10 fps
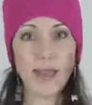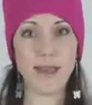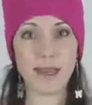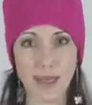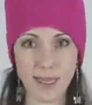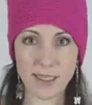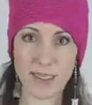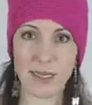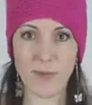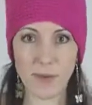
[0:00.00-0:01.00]
Next
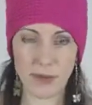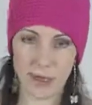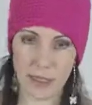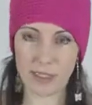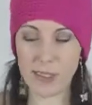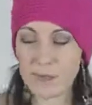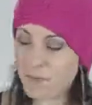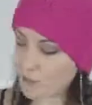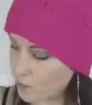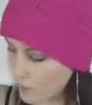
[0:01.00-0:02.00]
step is
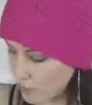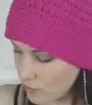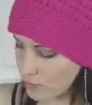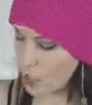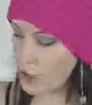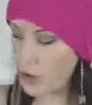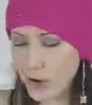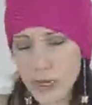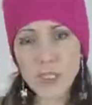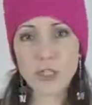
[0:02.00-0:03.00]
you're
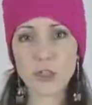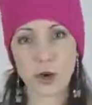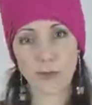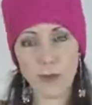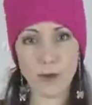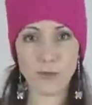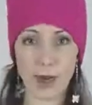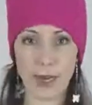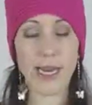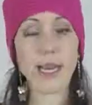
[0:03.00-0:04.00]
gonna start with your
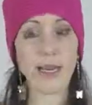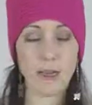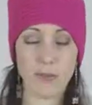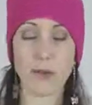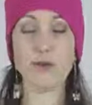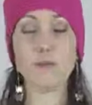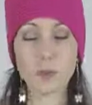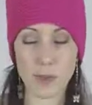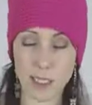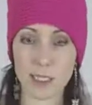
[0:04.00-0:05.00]
right hand if your hoop
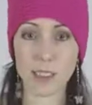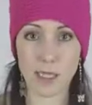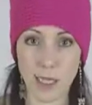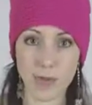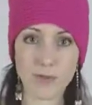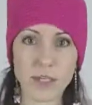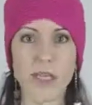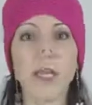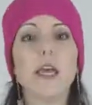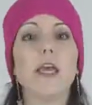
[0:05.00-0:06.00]
spins to the left.
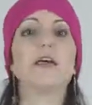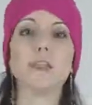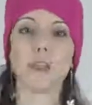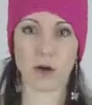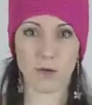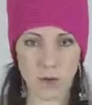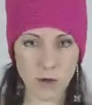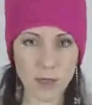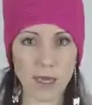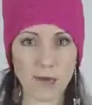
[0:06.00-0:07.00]
Start with
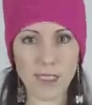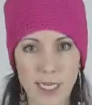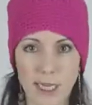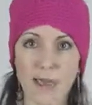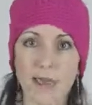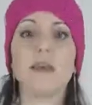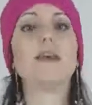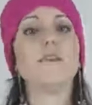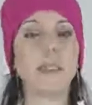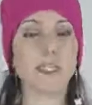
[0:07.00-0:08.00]
your left hand
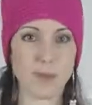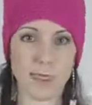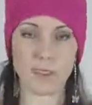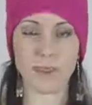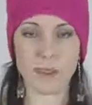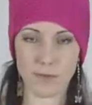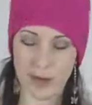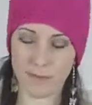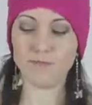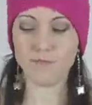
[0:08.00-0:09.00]
if it spins to the right.